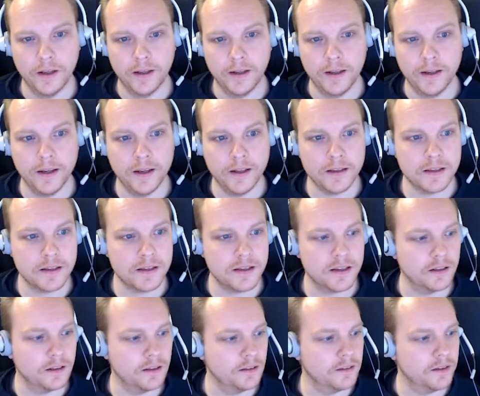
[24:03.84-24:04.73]
hints
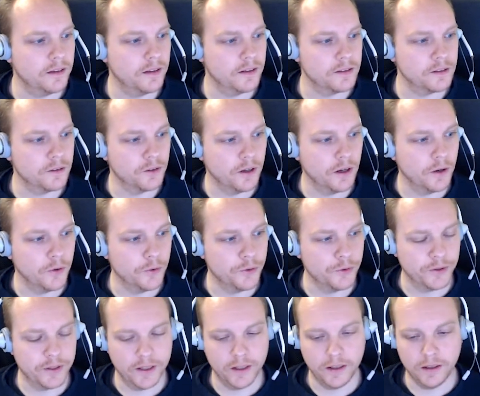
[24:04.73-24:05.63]
and details on how
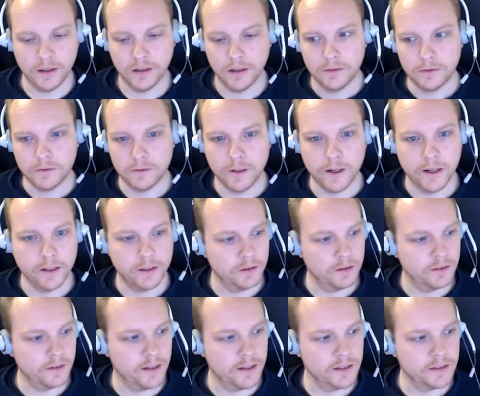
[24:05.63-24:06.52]
you can write
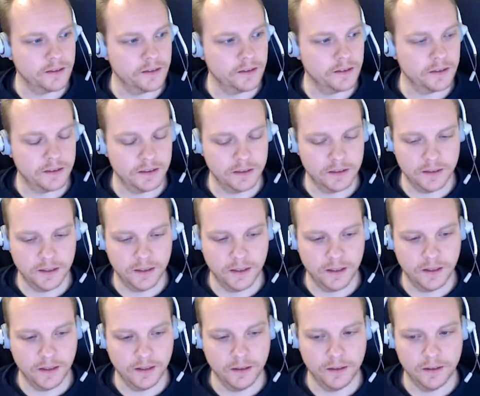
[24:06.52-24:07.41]
tests
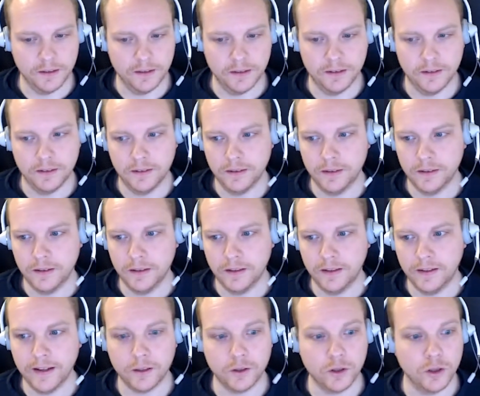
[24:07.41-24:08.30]
and
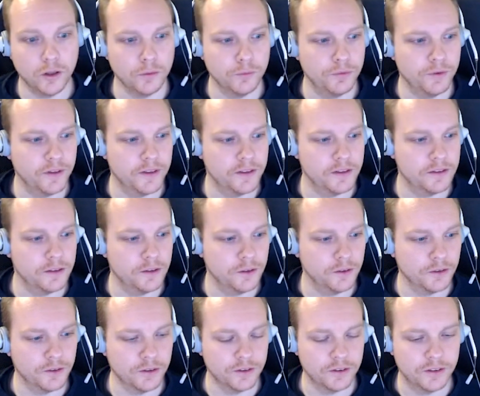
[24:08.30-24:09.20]
get confidence
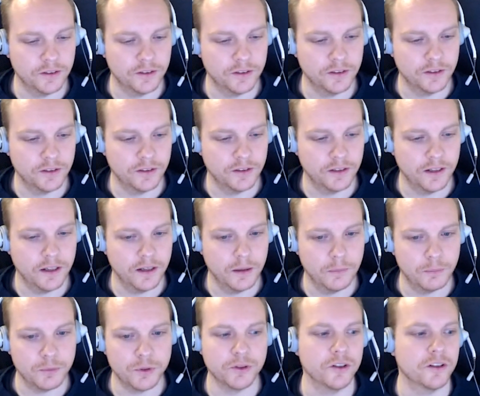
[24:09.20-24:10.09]
on the
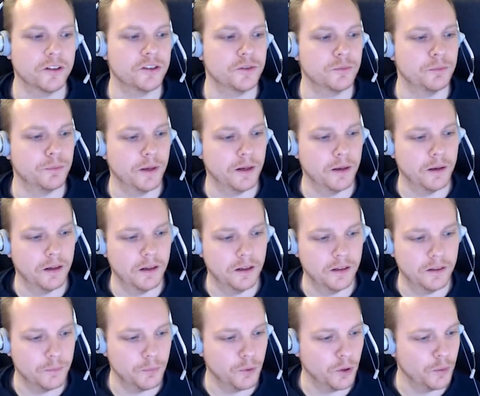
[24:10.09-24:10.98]
production
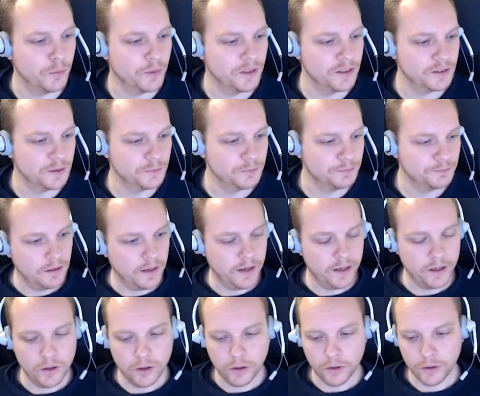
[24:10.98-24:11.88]
deployments.
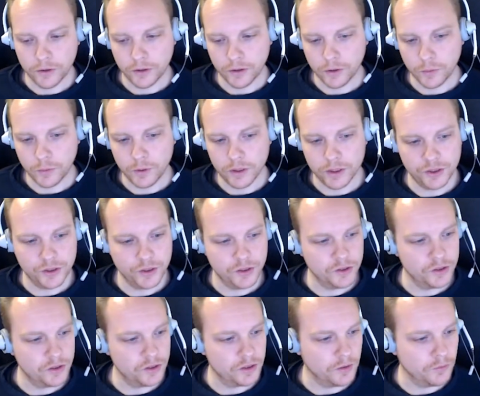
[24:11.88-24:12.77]
Any other
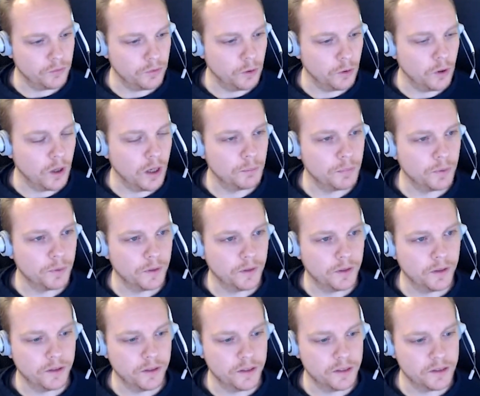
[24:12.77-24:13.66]
questions and follow-up,
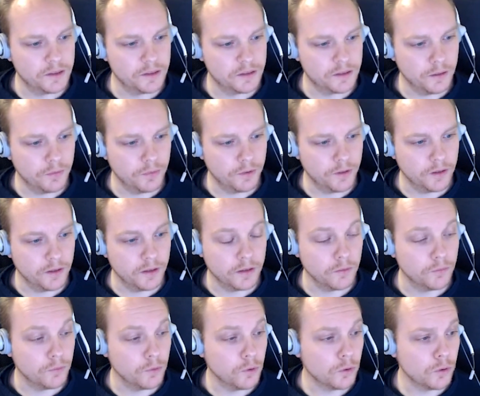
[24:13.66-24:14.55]
there is definitely
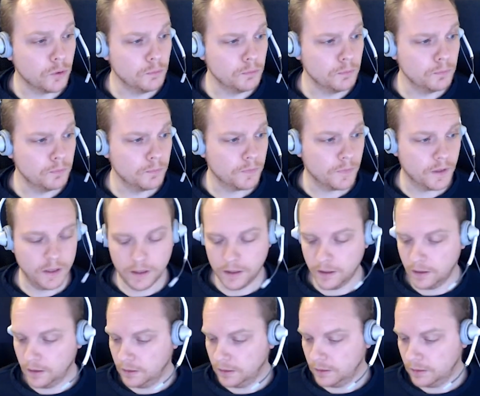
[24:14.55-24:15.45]
the forum.
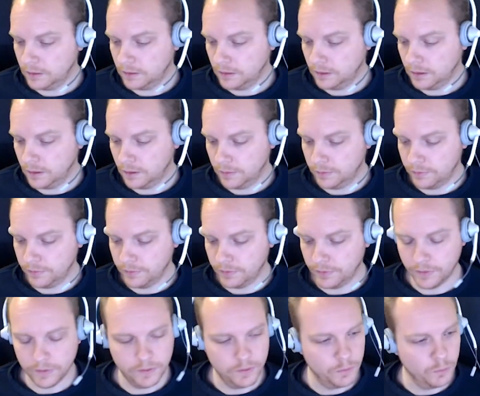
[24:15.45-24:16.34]
And if
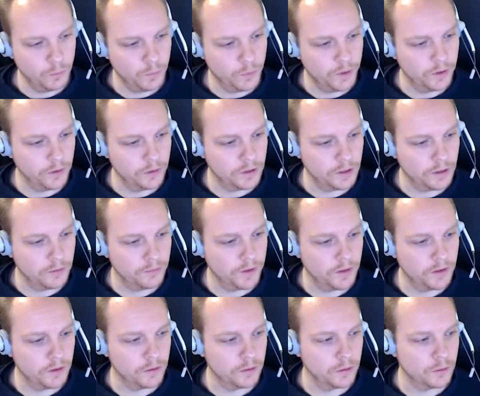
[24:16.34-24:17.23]
we don't have
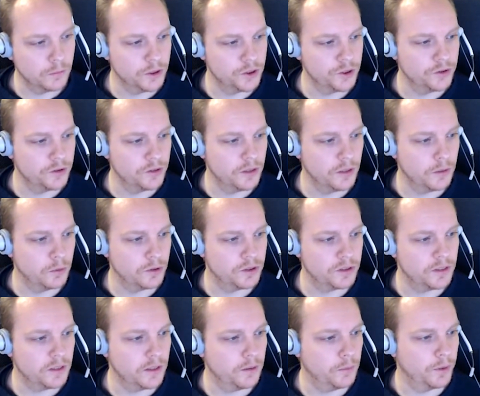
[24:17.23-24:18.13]
any other question, I would
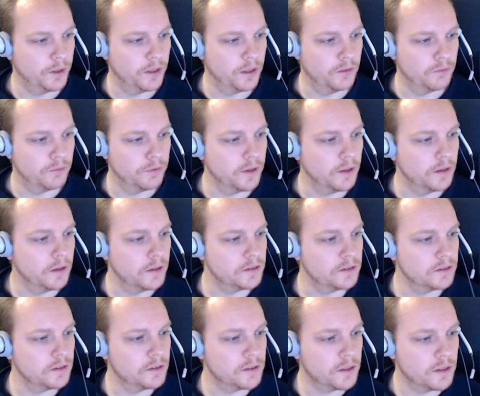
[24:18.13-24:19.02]
say we can
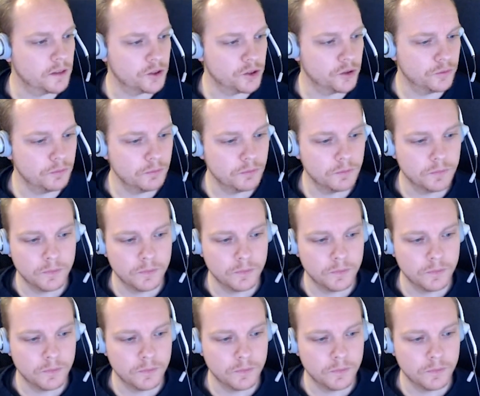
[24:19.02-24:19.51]
finalize this session.